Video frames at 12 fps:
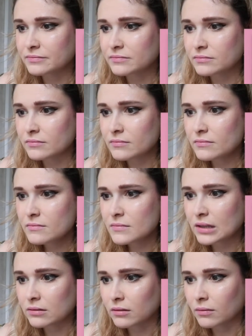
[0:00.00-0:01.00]

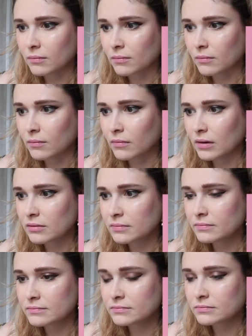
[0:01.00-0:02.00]

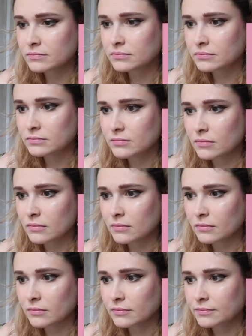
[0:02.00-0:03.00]

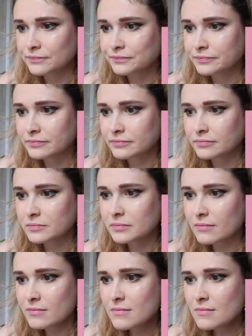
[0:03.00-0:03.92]
[no speech]